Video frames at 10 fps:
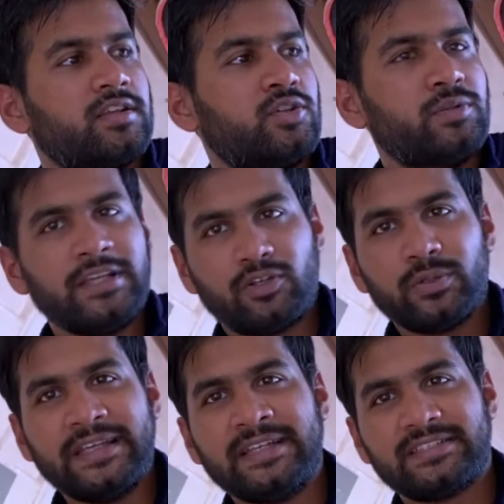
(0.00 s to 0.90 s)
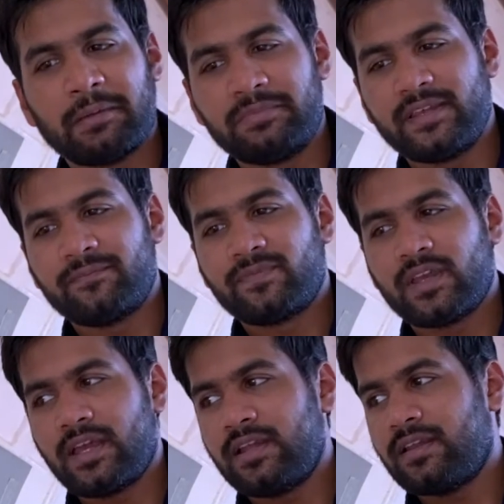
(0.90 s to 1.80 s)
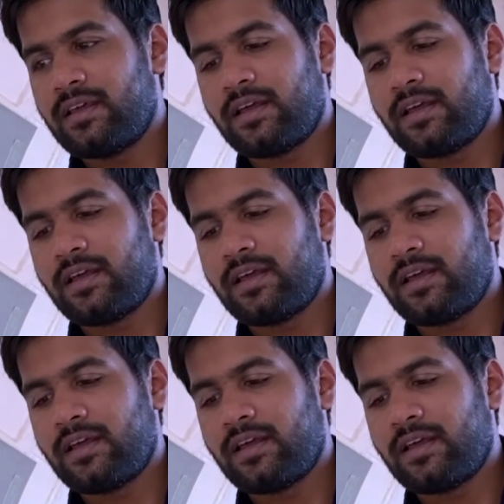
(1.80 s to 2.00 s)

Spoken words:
you need to eat something, and